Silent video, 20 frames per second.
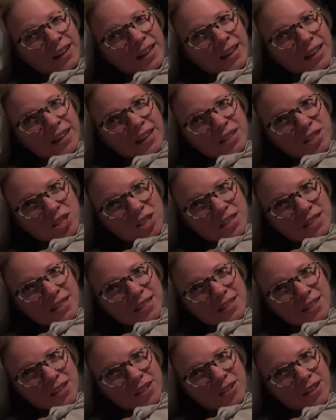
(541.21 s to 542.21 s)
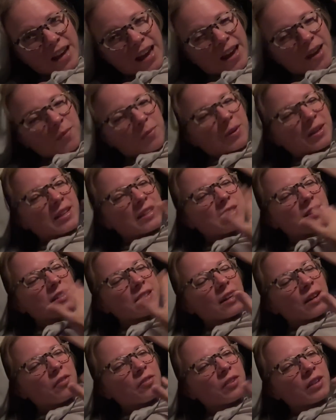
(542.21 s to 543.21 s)
It's just this little guy, but it's
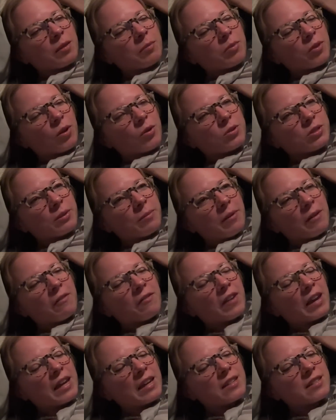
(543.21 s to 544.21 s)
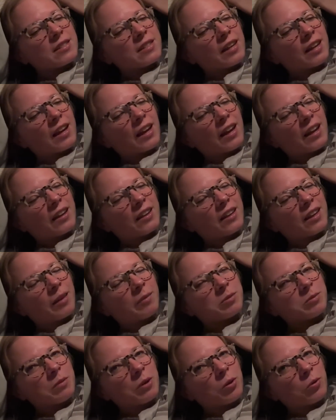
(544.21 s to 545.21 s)
enough that it blows on my face and
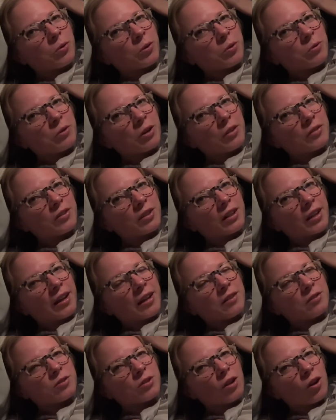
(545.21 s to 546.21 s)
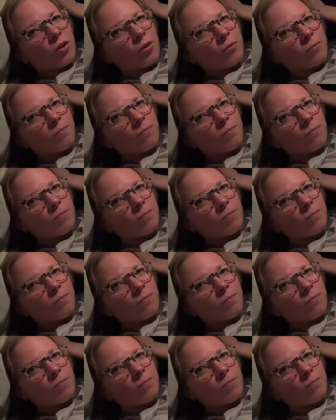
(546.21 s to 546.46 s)
keeps me cool throughout the night. So